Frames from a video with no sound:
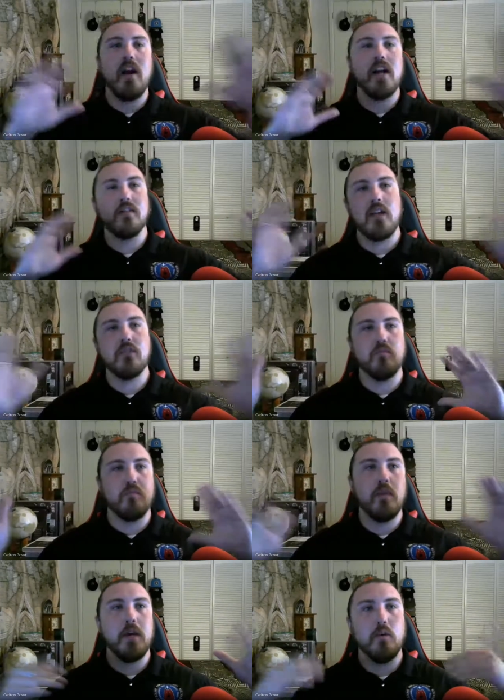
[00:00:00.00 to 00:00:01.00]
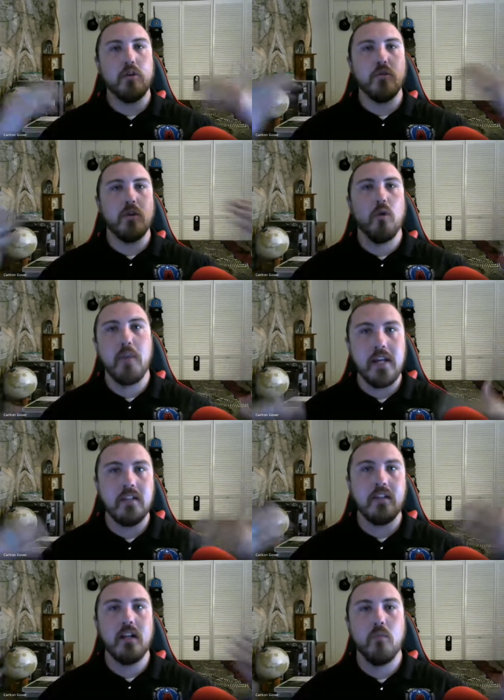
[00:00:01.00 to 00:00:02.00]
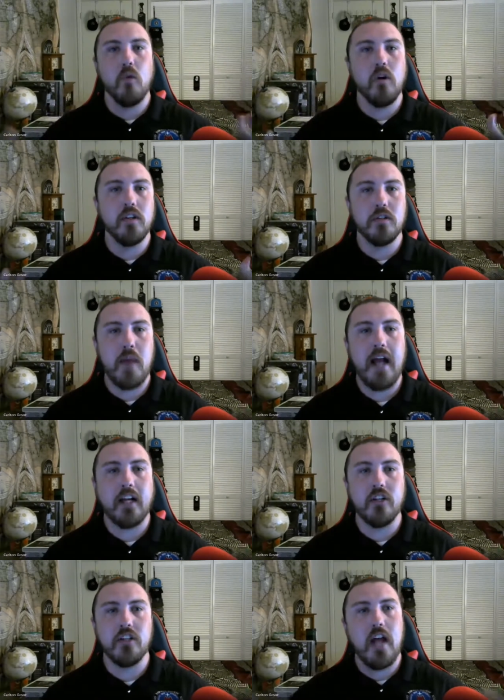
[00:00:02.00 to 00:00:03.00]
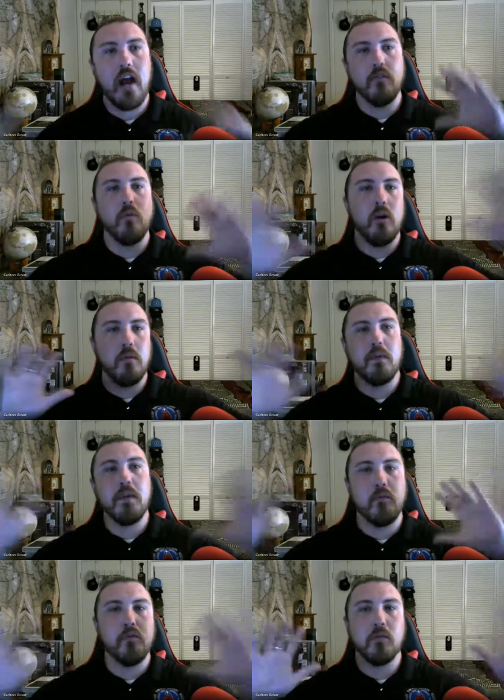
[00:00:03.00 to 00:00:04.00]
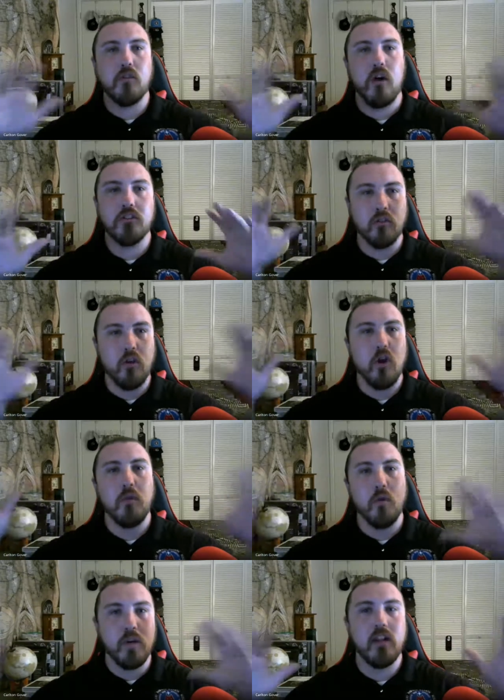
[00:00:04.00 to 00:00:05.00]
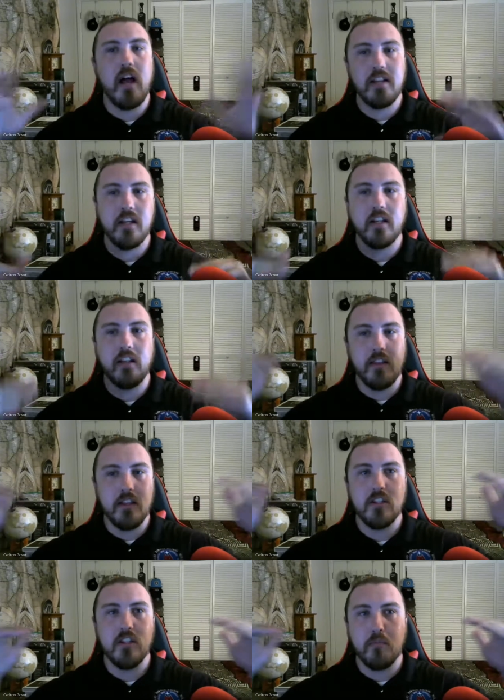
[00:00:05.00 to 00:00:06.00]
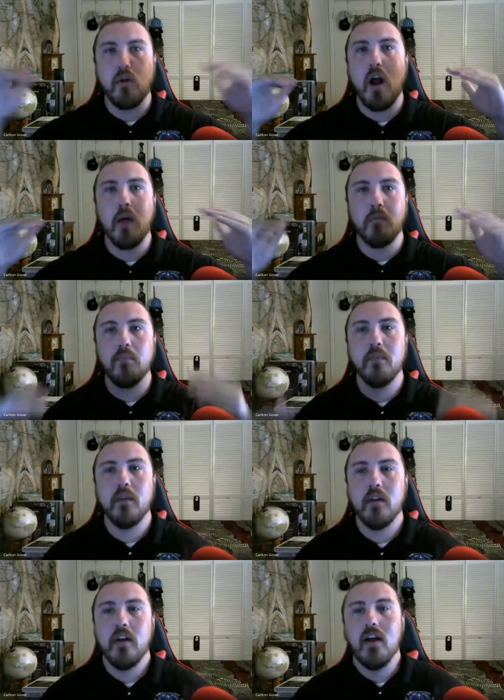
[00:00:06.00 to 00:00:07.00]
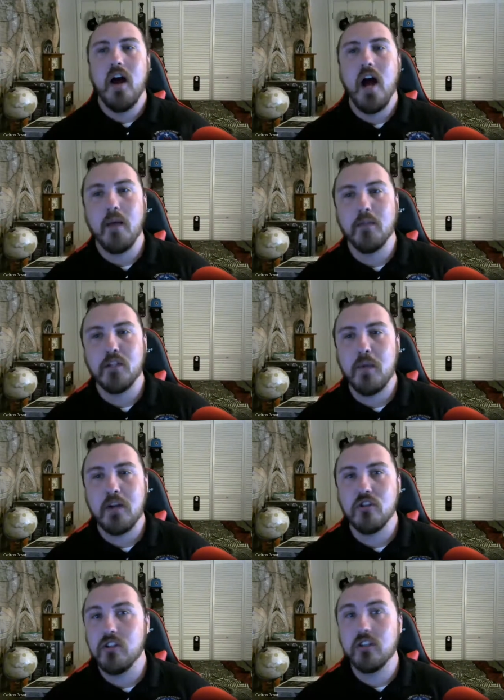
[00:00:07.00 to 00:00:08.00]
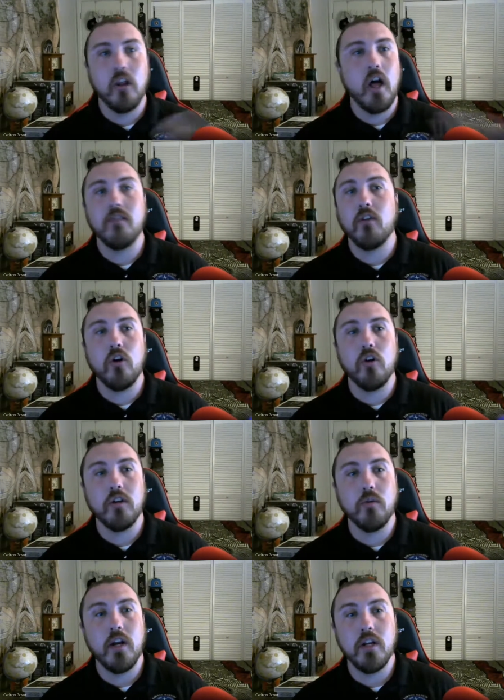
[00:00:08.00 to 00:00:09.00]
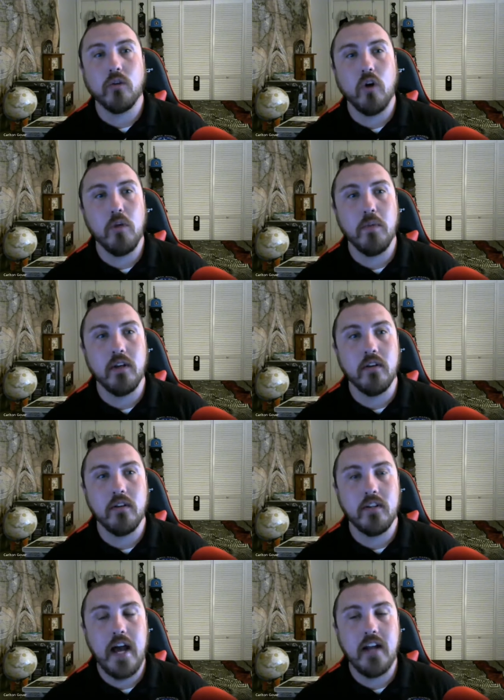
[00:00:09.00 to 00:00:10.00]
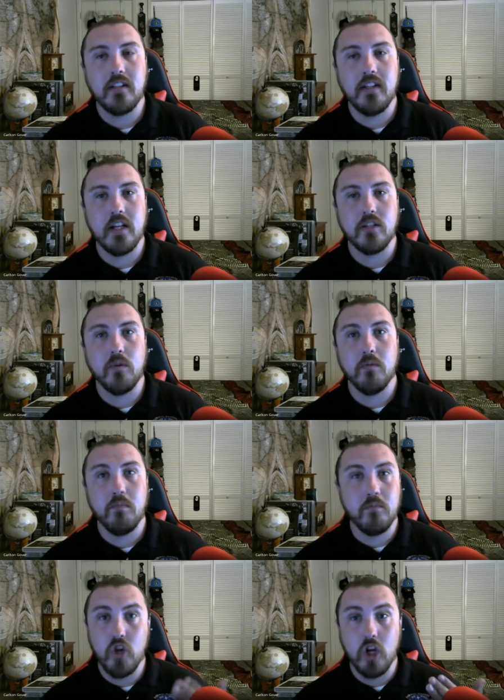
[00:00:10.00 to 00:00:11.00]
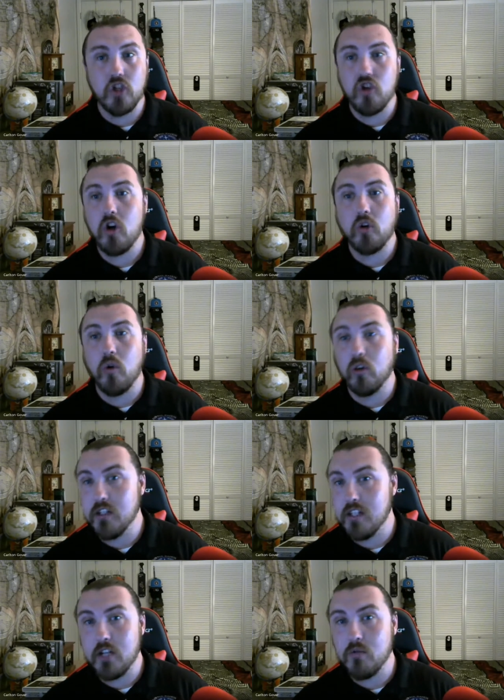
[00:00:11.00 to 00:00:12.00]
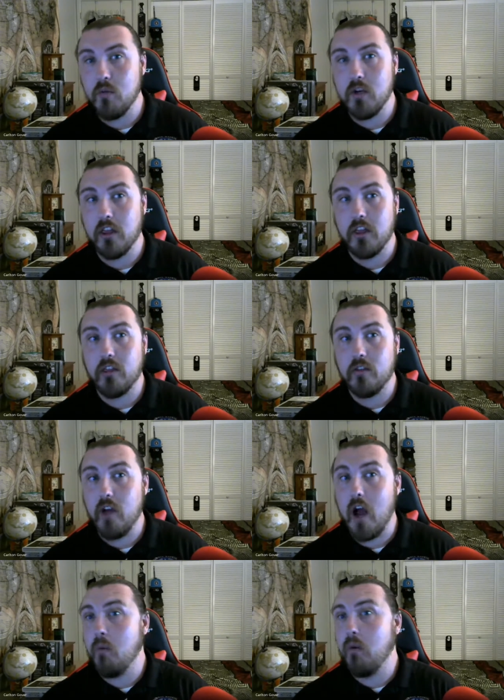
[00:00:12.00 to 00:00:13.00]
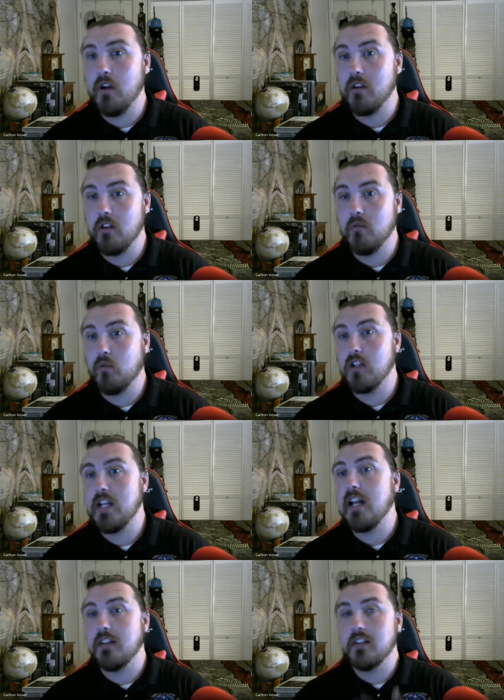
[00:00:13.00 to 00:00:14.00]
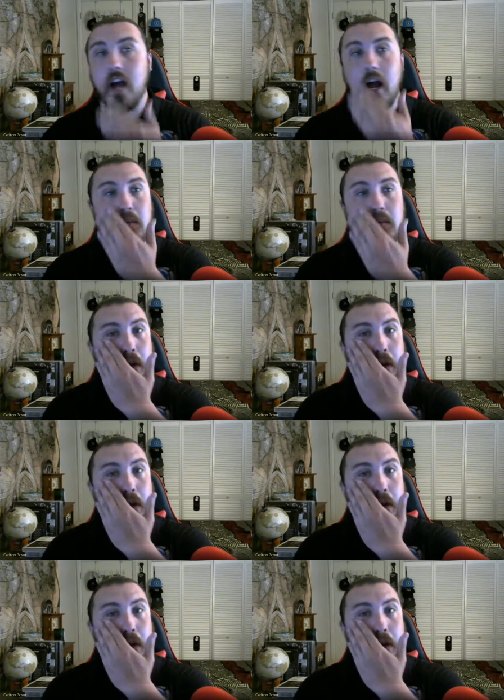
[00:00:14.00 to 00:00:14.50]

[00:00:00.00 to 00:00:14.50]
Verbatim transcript: as, as people are doing more Bayesian and more of these packages, everywhere people from across the globe are realizing that this is a problem. Um, especially since a lot of our early radiocarbon data sets were just charcoal because that's what we thought was you know, could date at the time.